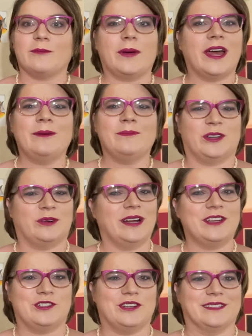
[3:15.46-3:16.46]
Bottom
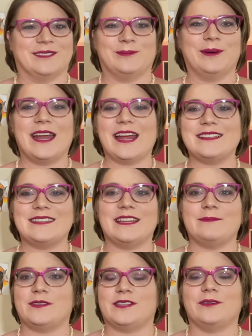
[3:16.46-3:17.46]
questions what has
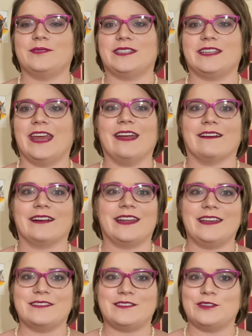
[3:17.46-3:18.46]
them so scared.
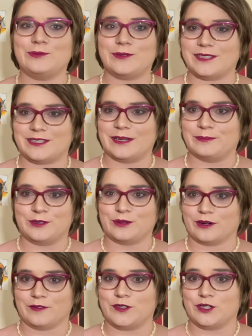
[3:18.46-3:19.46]
He assumes it's some
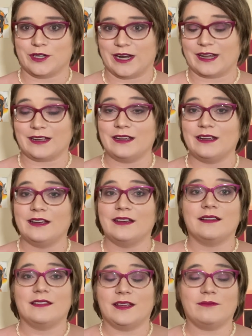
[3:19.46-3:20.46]
sort of trick.
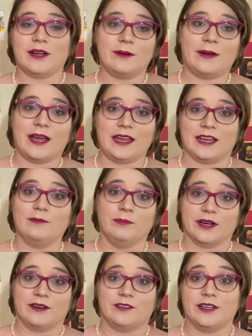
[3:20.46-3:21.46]
They run back in
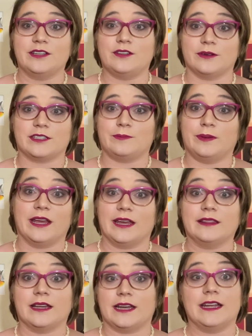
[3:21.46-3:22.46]
briefly to explain
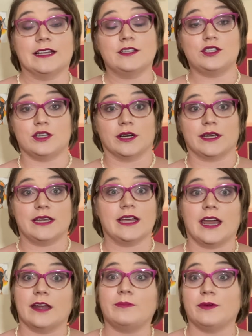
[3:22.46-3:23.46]
that he has a donkey
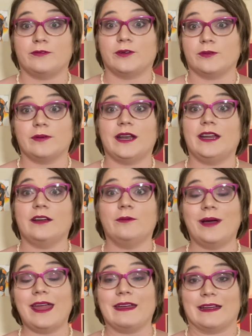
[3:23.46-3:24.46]
head before running
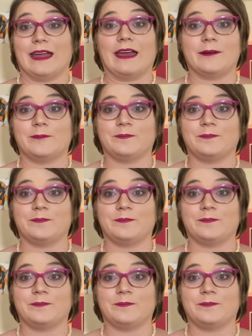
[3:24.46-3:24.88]
away again.